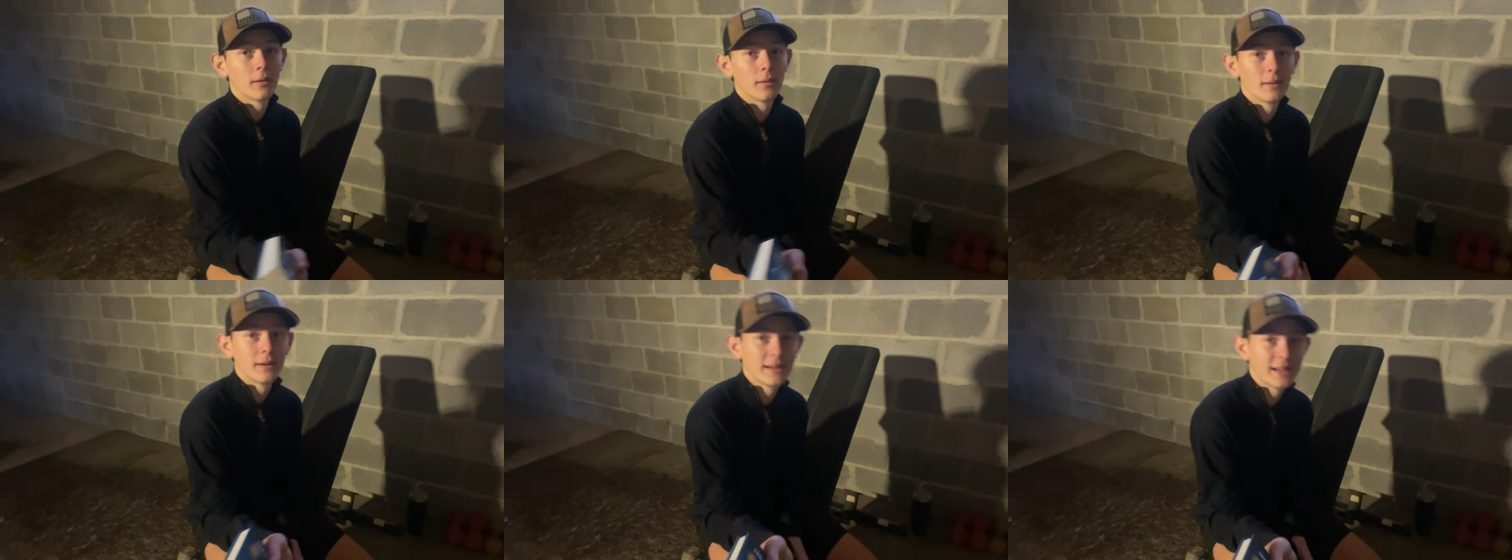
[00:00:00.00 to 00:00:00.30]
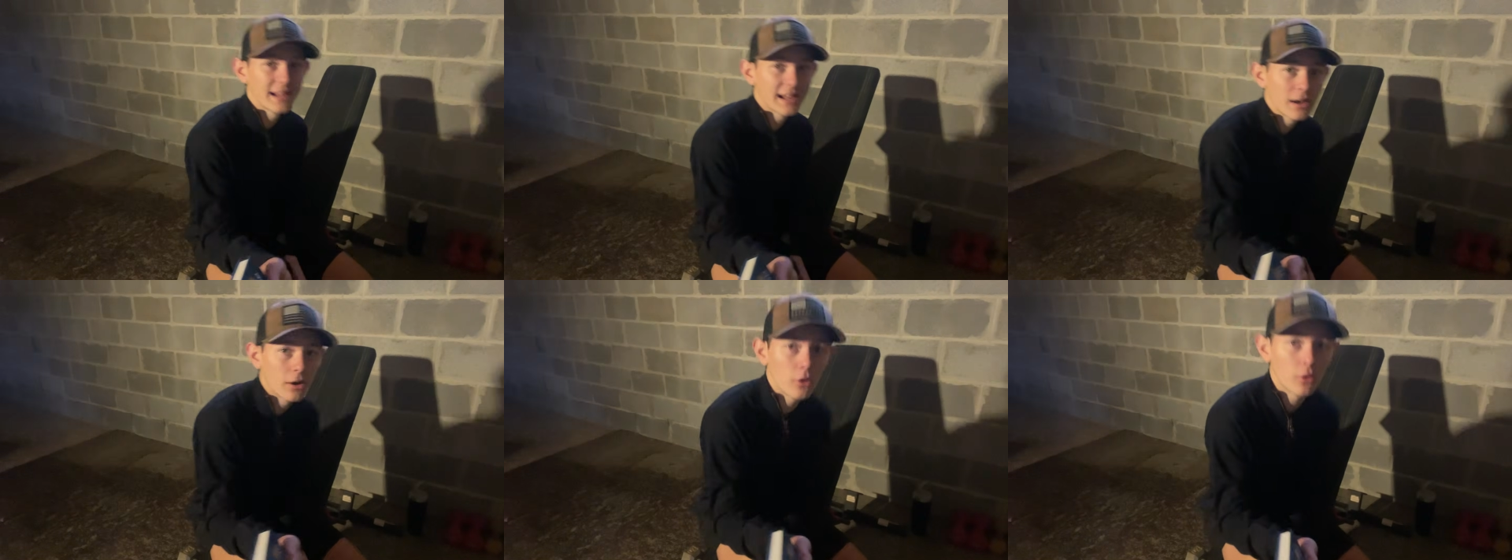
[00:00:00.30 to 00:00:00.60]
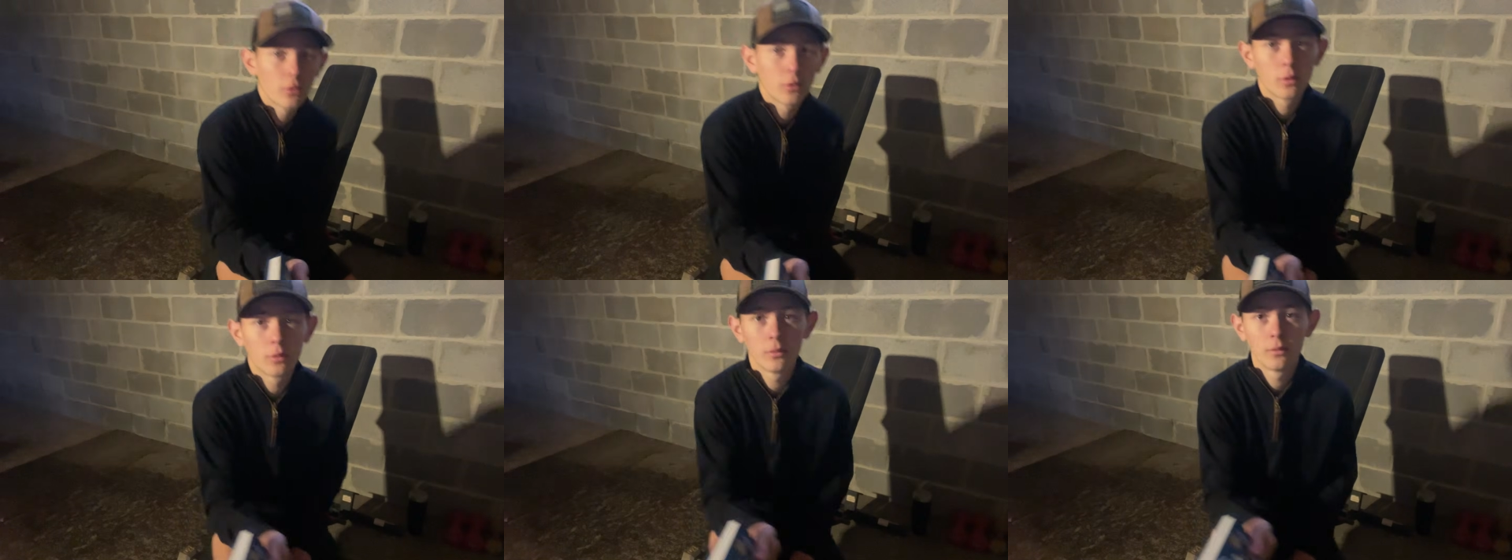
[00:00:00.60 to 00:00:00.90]
Now,
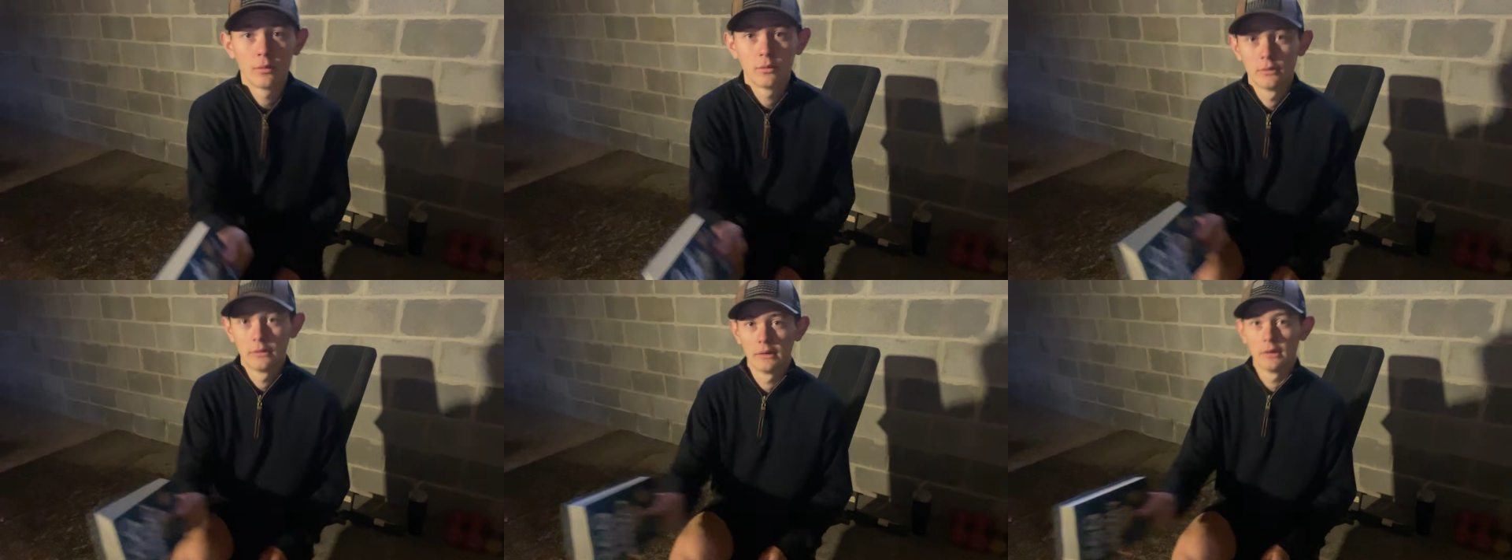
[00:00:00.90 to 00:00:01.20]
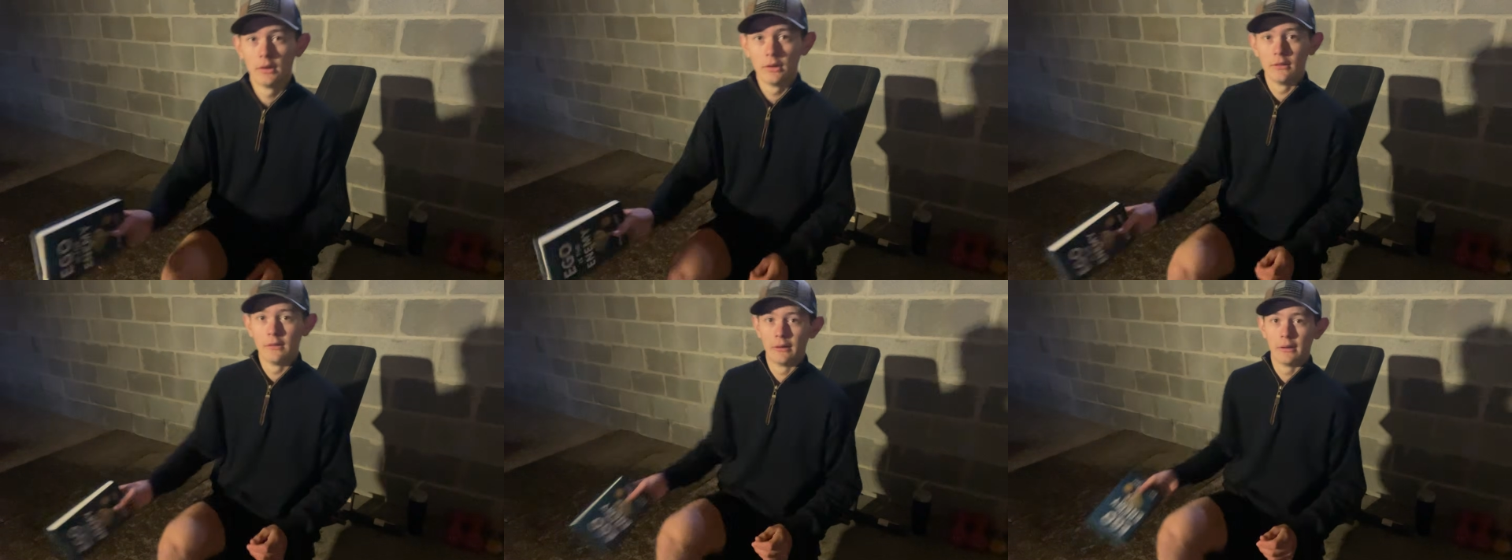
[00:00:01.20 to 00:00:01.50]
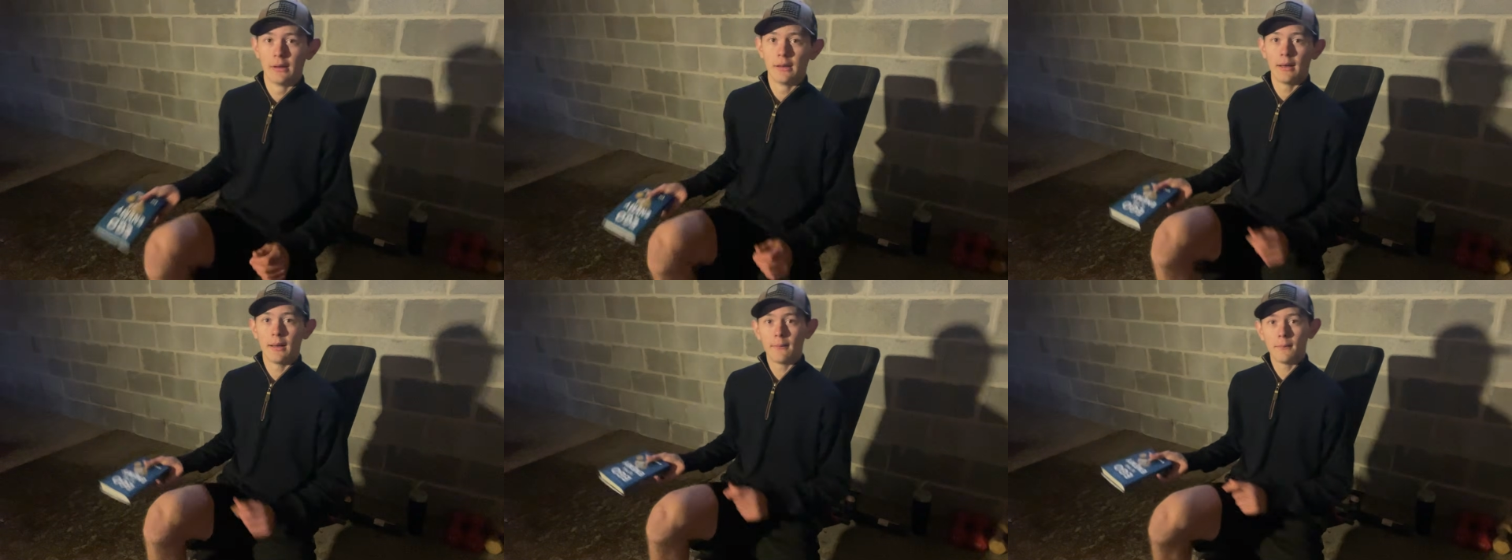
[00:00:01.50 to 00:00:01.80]

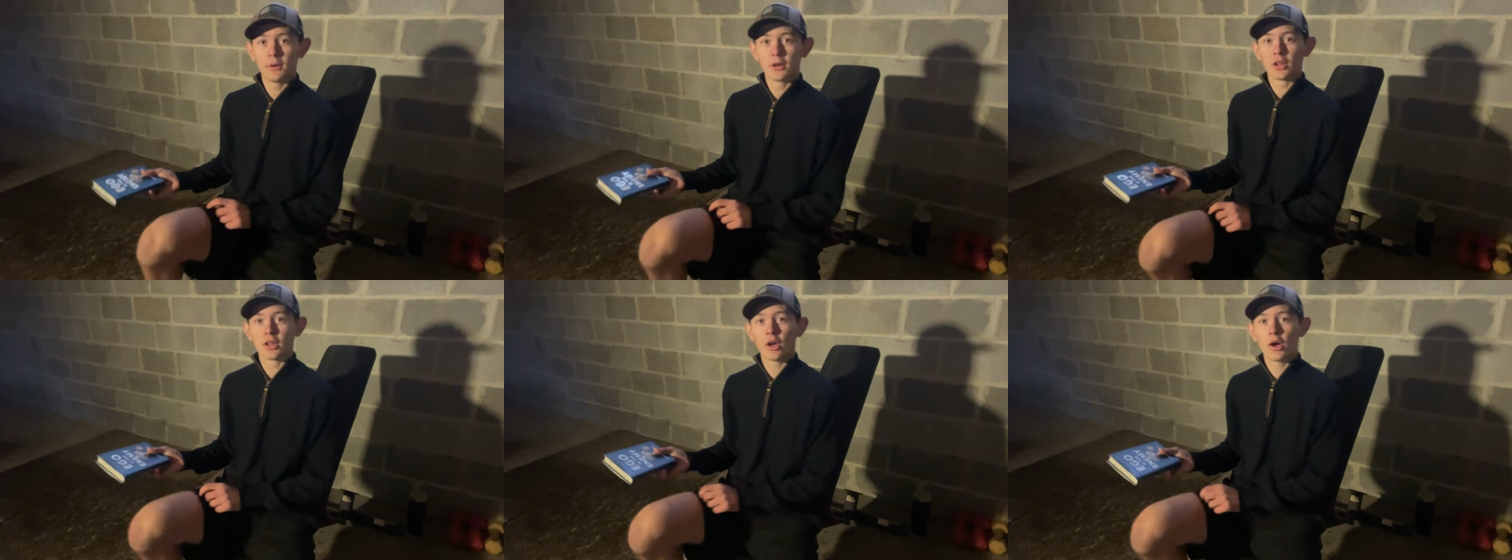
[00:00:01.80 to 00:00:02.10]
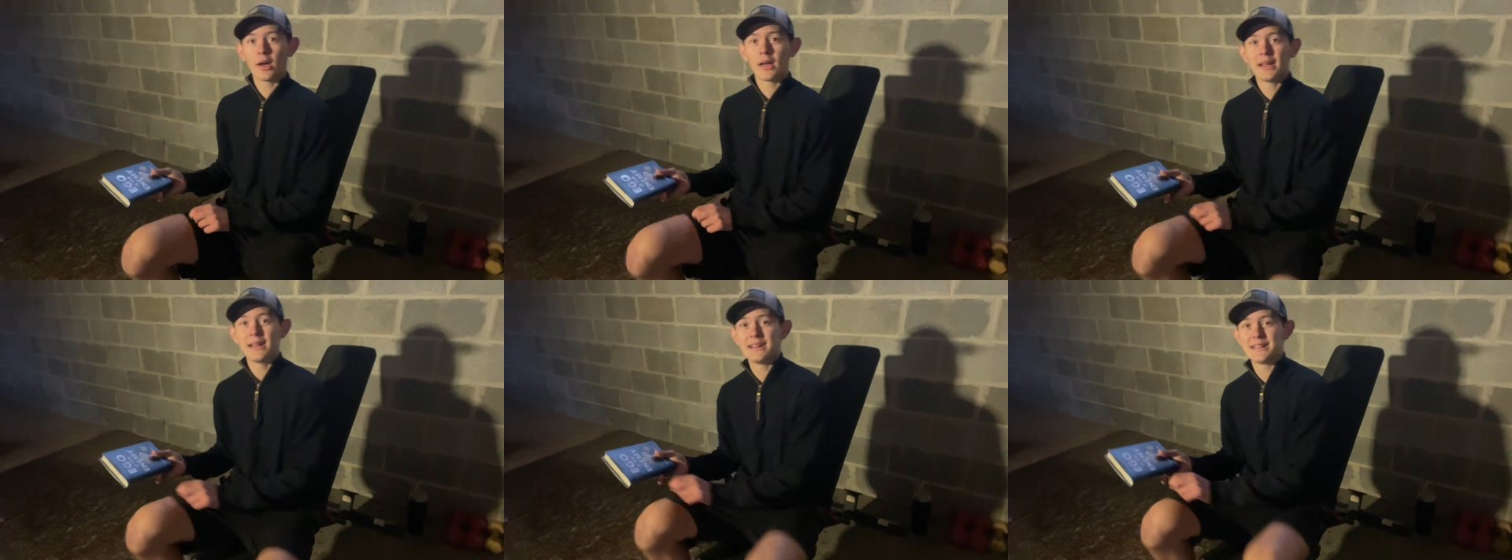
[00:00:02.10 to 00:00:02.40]
I'm going to go ahead